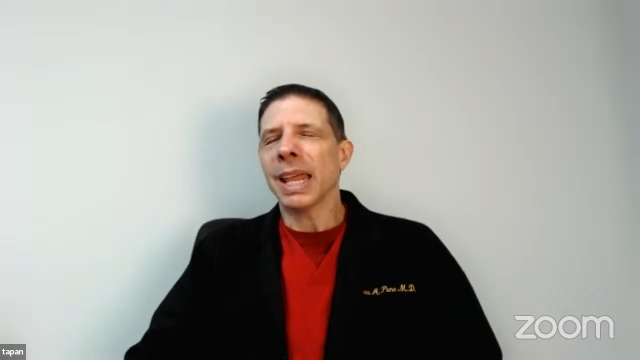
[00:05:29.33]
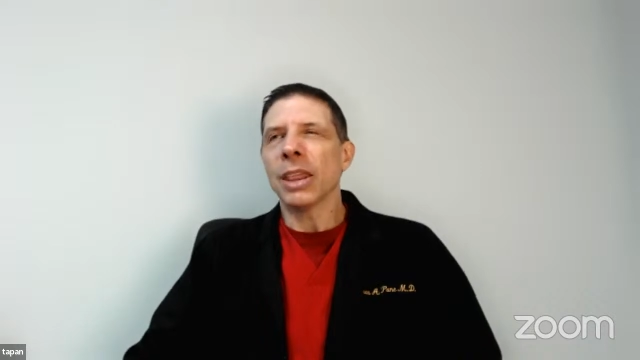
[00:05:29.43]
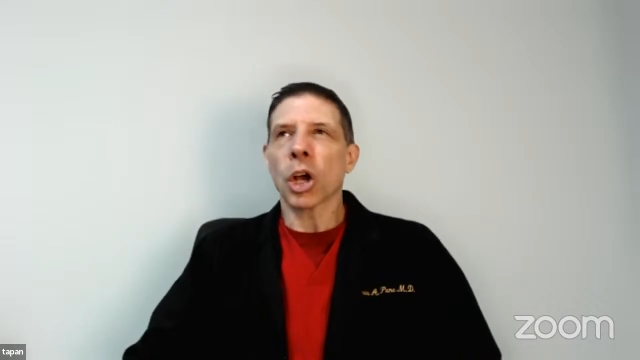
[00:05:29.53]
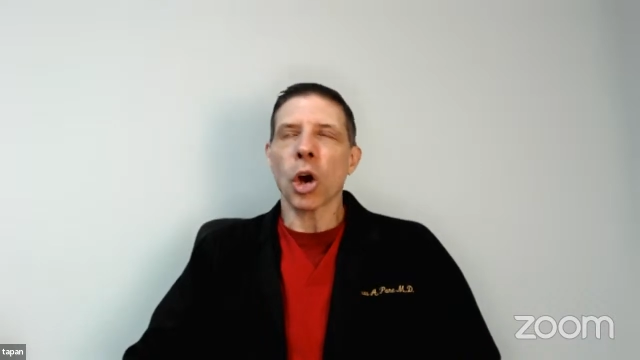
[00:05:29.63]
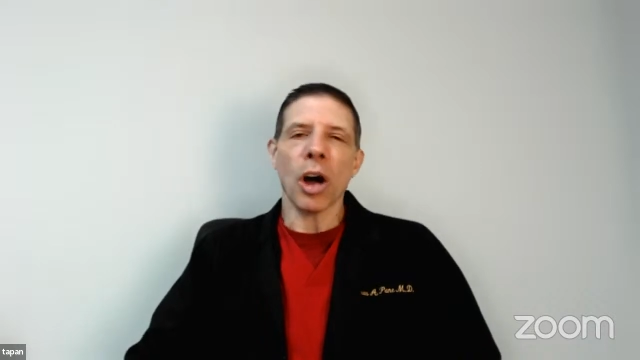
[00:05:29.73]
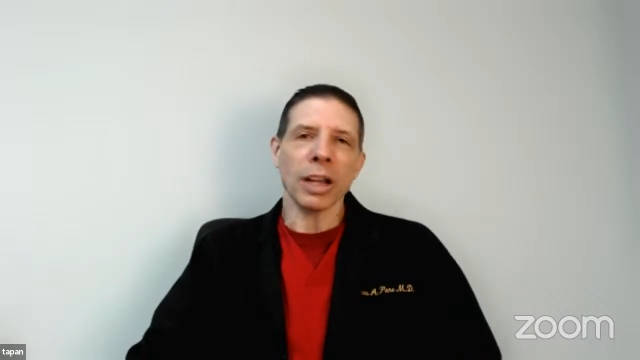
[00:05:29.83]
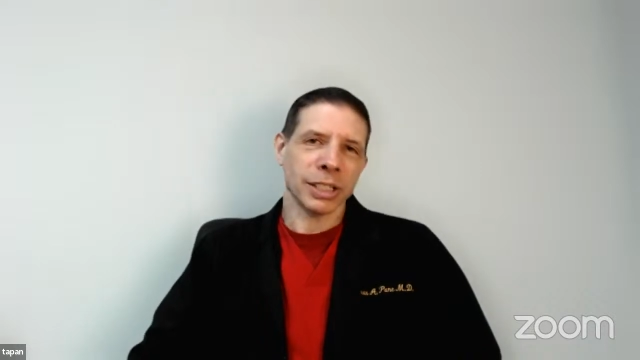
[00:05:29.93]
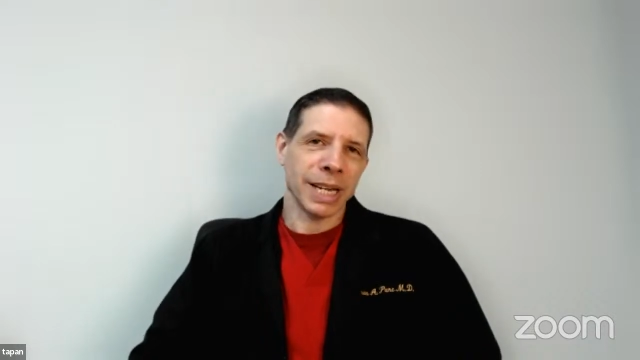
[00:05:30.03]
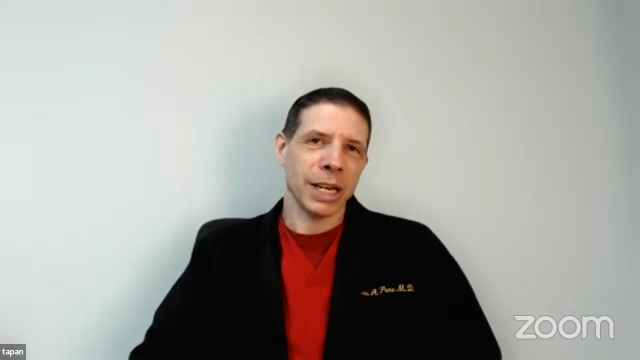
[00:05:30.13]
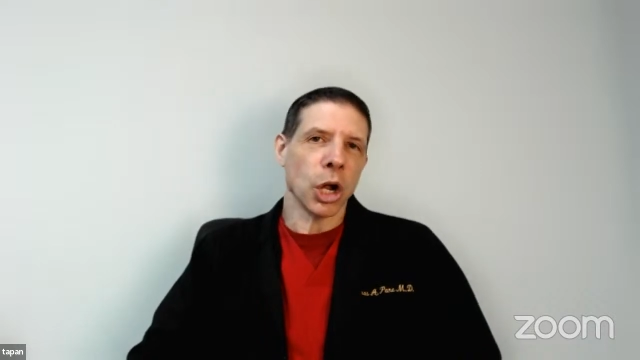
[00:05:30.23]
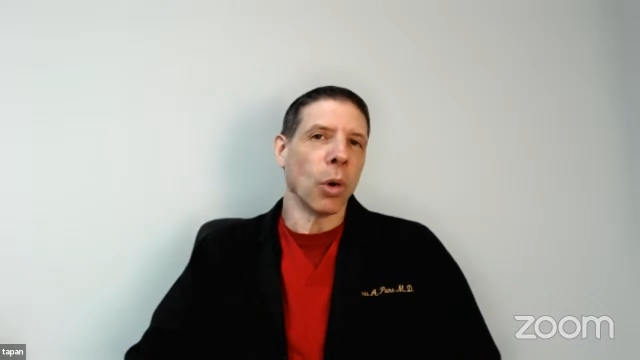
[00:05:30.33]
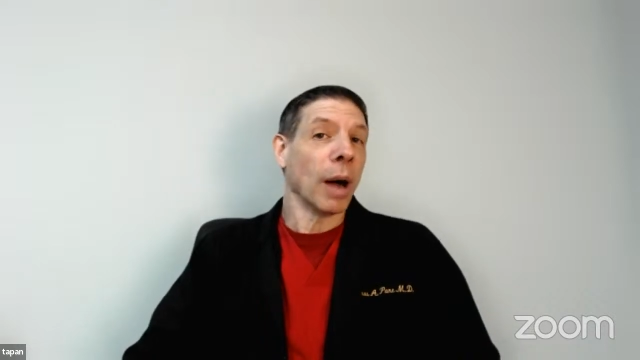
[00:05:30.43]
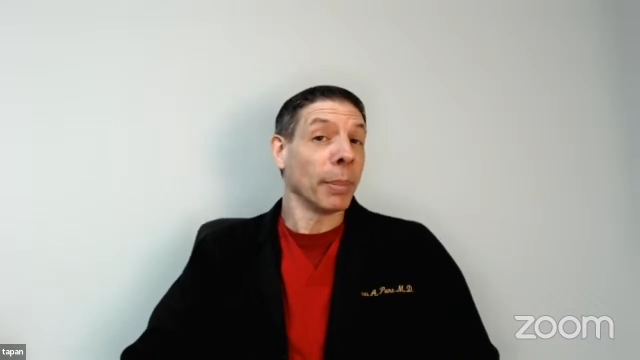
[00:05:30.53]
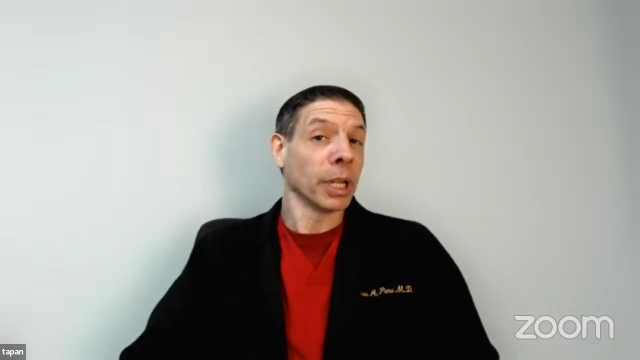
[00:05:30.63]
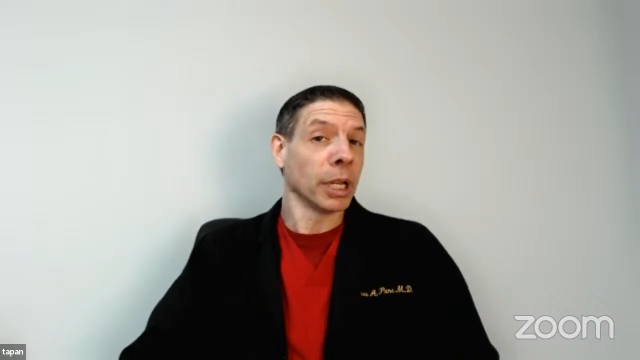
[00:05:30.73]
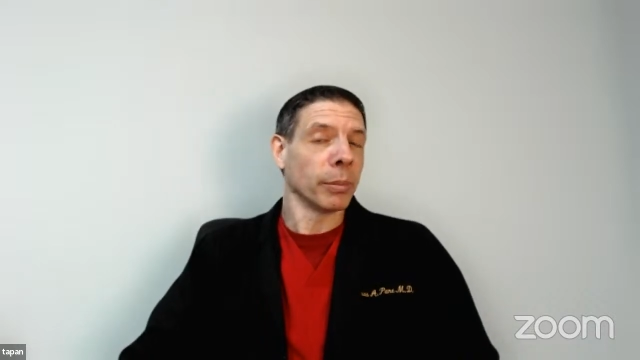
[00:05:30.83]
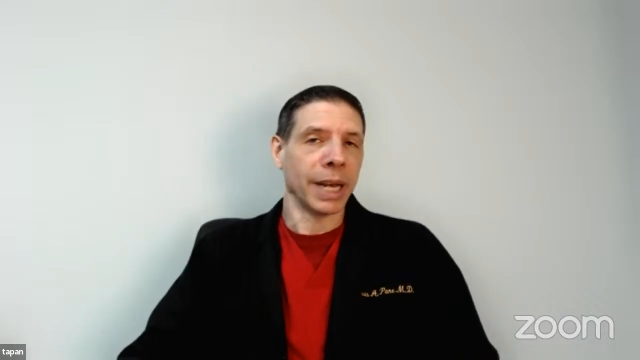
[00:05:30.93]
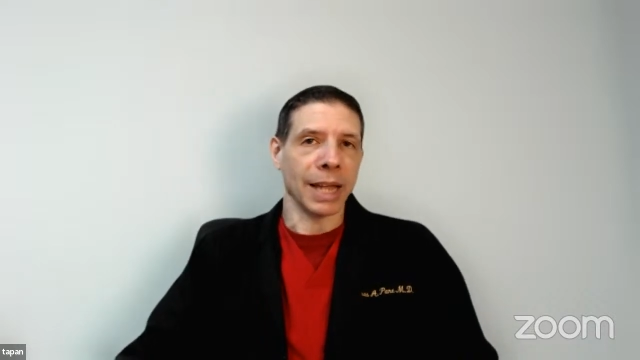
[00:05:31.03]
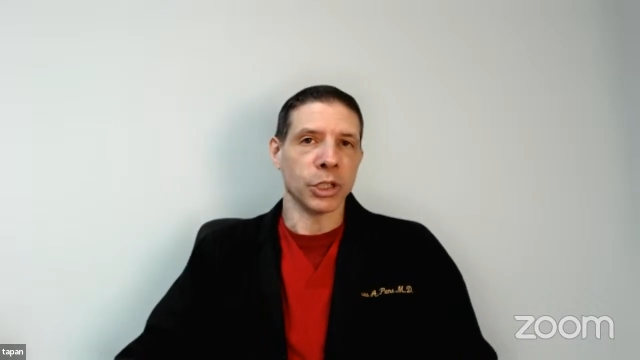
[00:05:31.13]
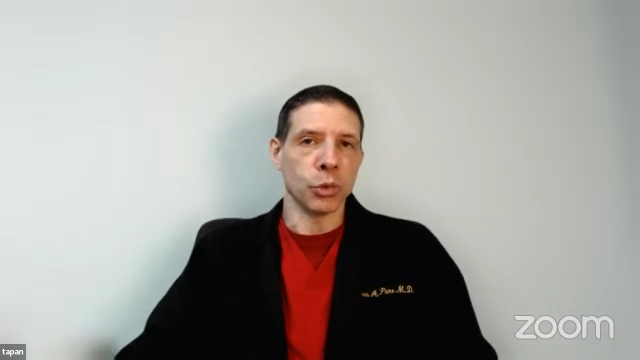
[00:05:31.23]
The costs tend to go up a little bit
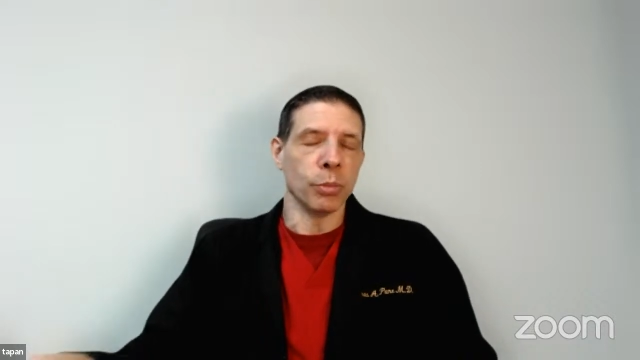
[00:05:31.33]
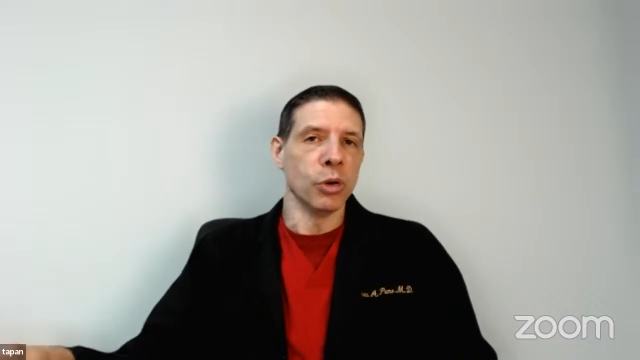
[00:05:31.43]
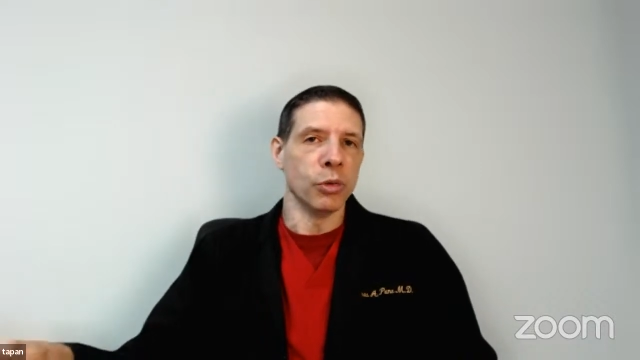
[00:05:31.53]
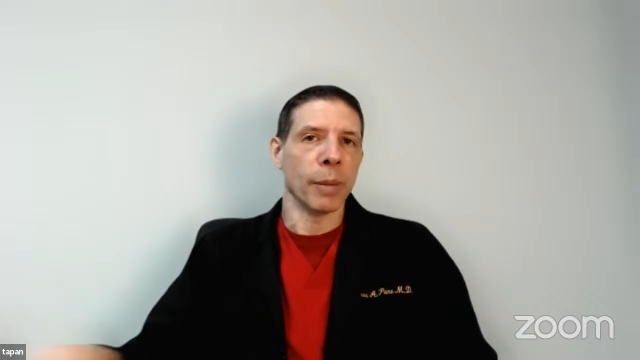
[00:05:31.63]
as you move